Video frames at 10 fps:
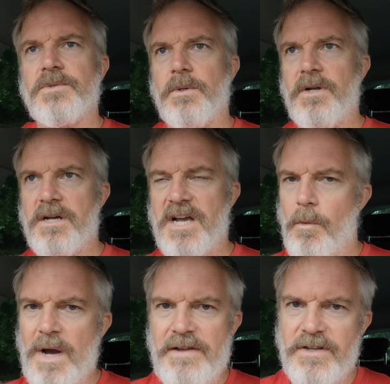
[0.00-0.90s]
So I went, okay,
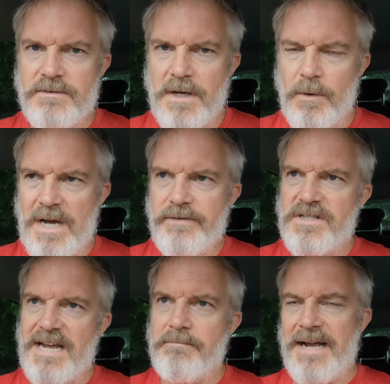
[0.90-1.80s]
I'll waive his
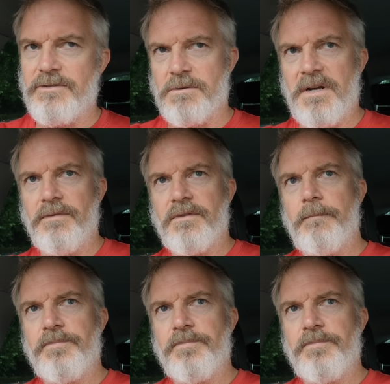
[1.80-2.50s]
£10 a month.